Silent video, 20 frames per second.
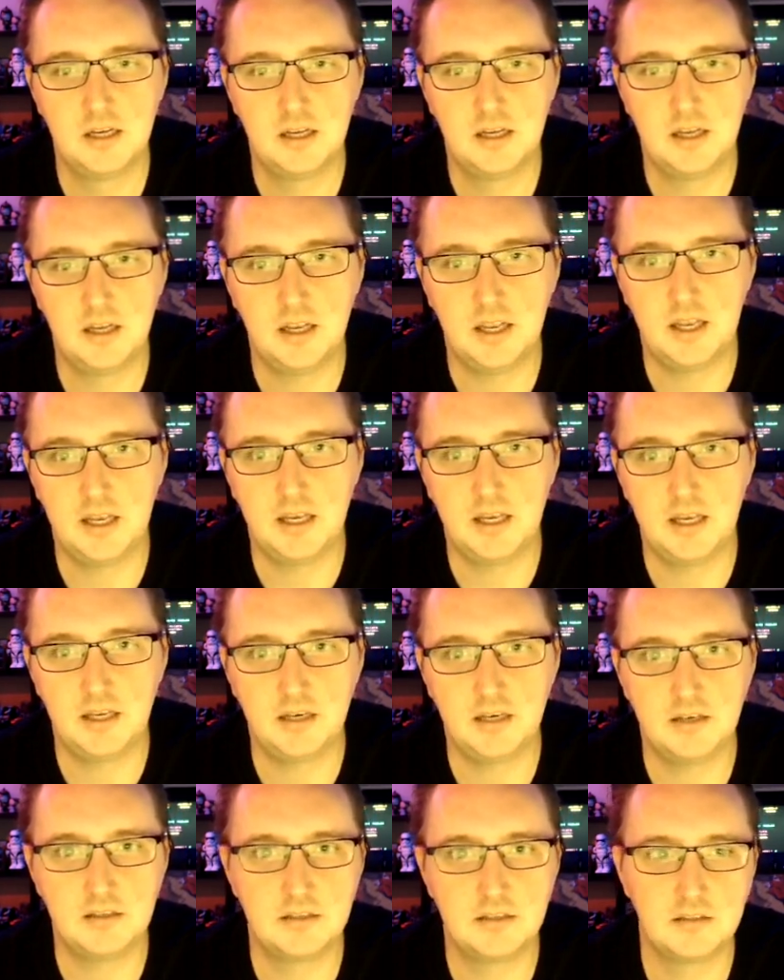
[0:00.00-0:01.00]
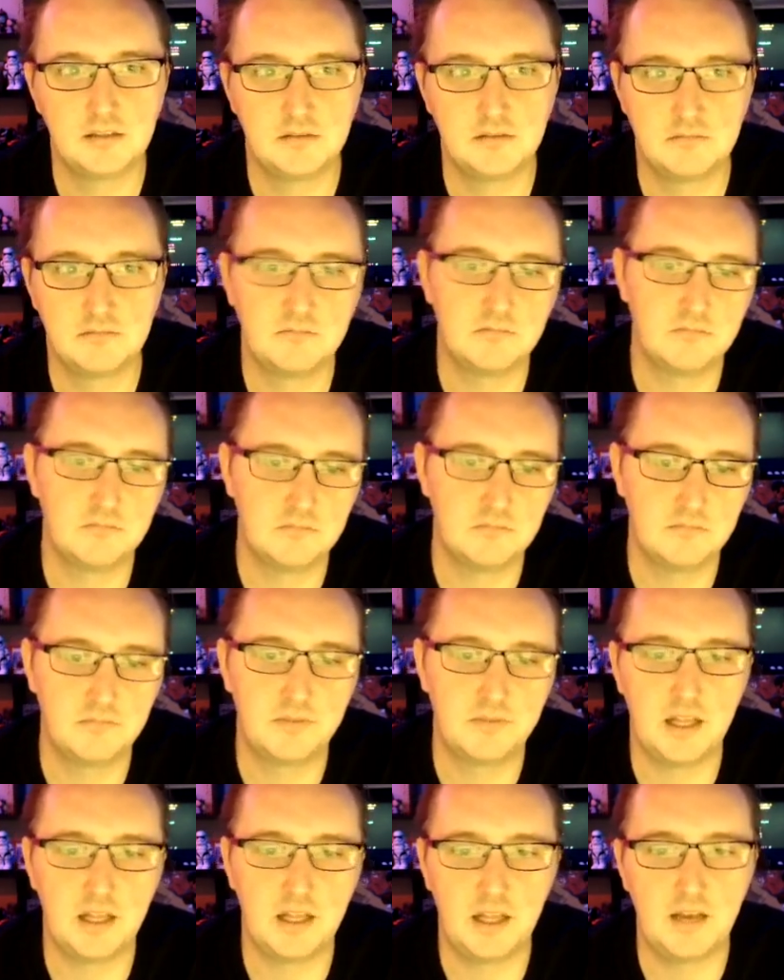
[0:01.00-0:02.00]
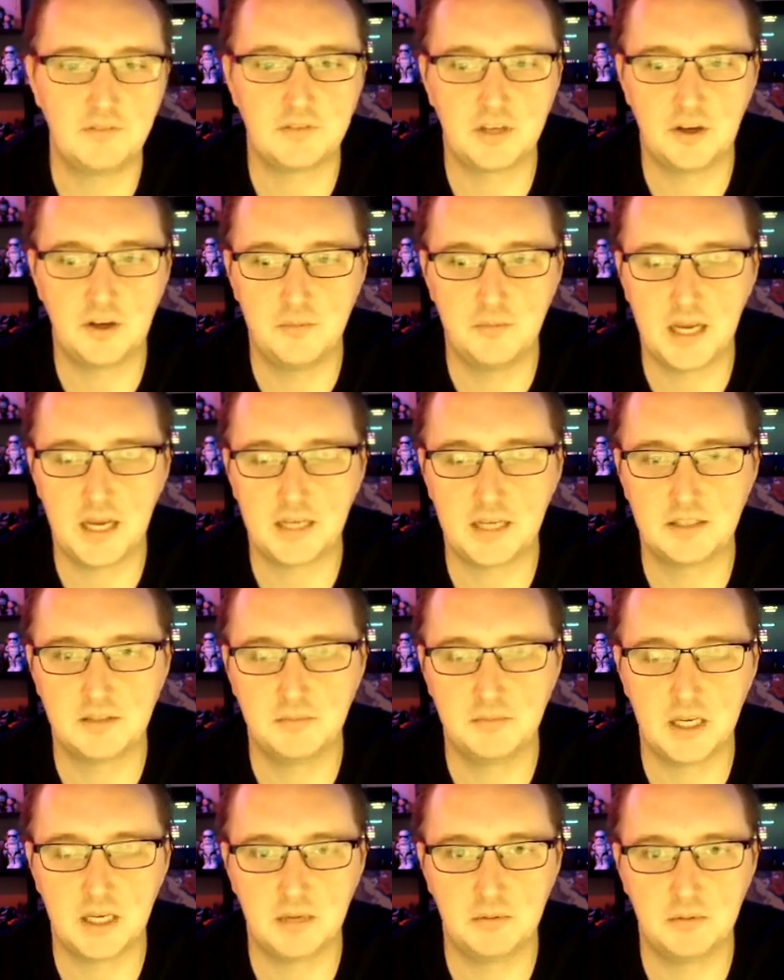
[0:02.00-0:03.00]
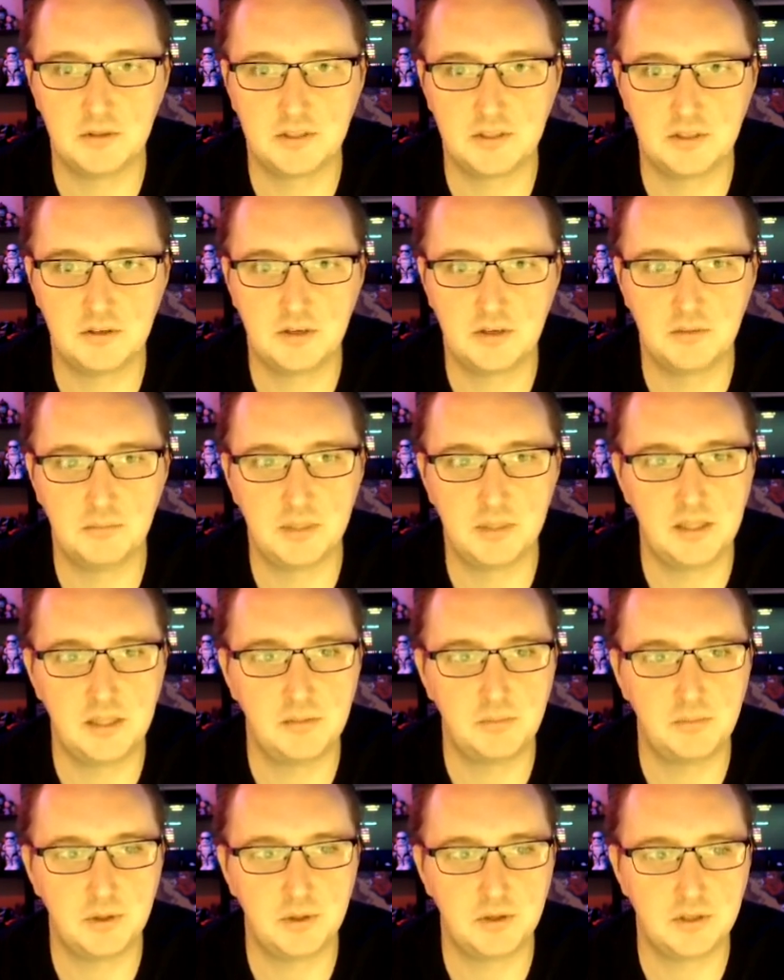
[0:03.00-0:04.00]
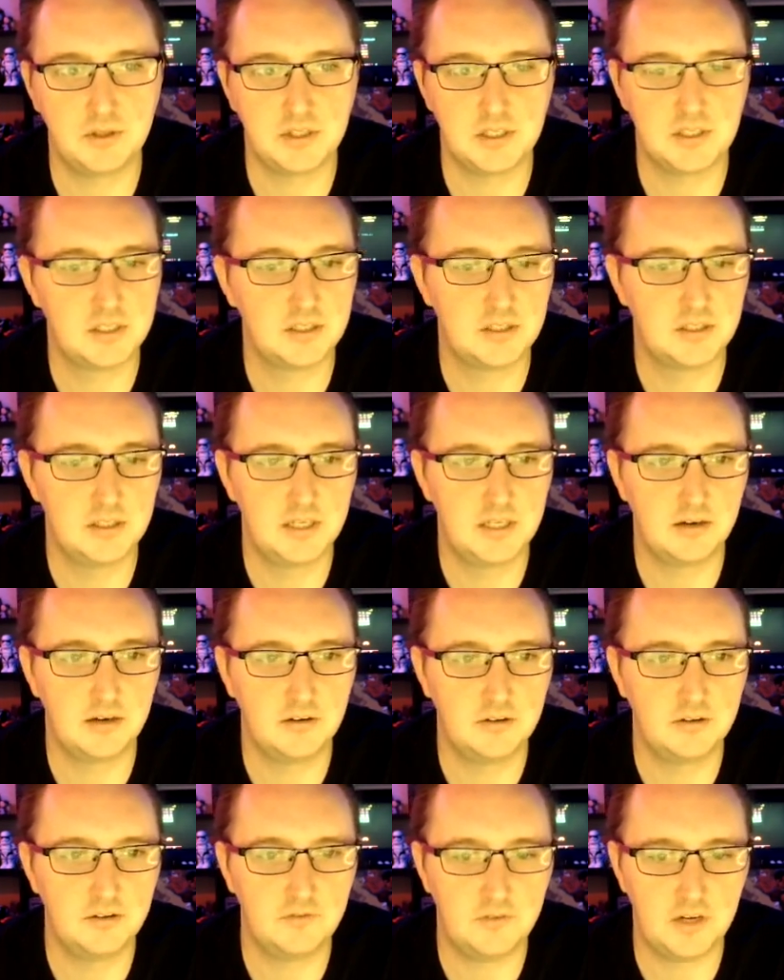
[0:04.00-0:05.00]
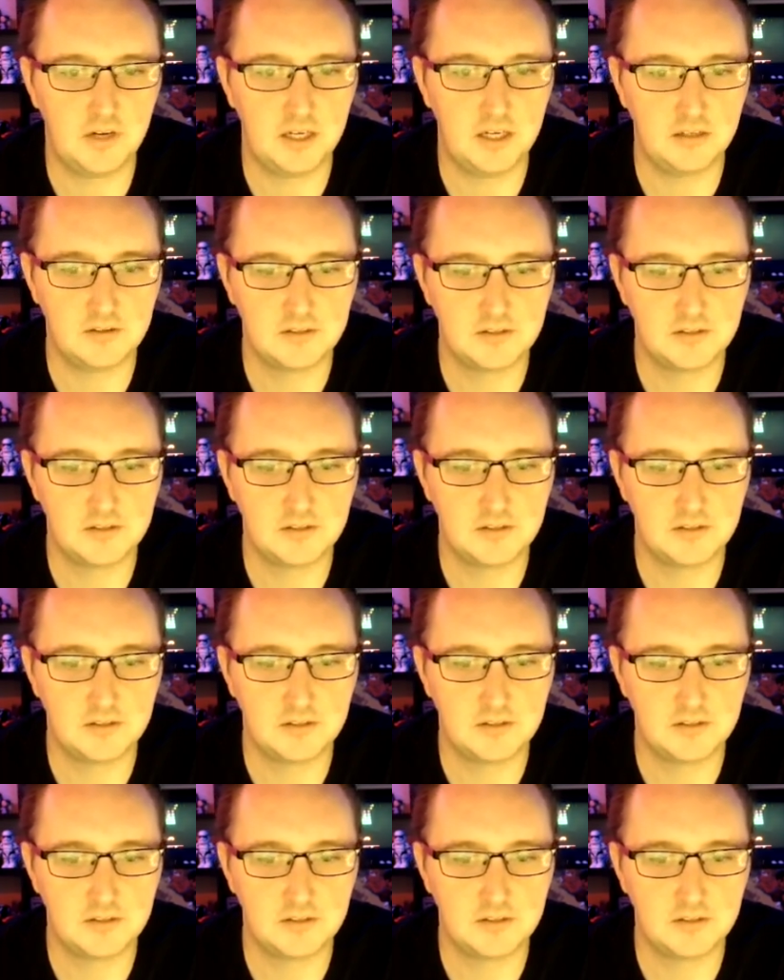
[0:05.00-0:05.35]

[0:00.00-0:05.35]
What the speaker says: and they'll have to go back to be able to complete the purchase to download the files.